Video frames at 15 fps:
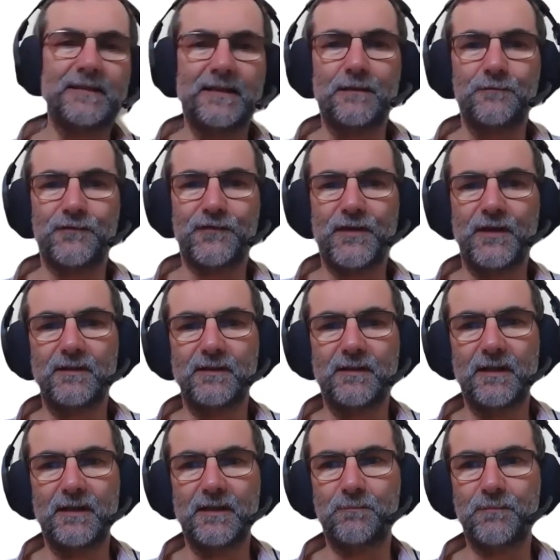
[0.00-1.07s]
out the
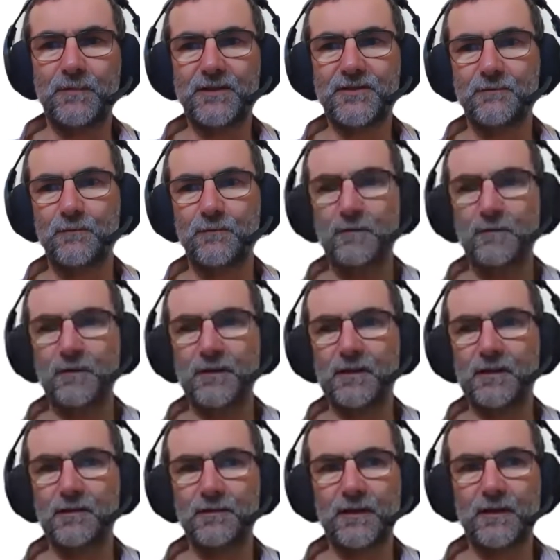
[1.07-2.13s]
early bits, and we'll
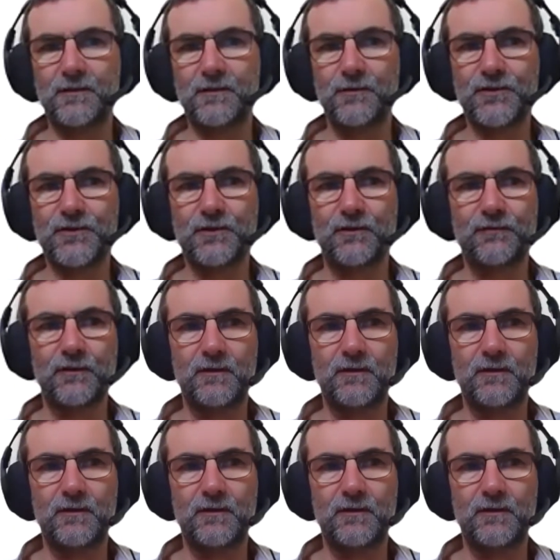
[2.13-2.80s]
include that cool stuff,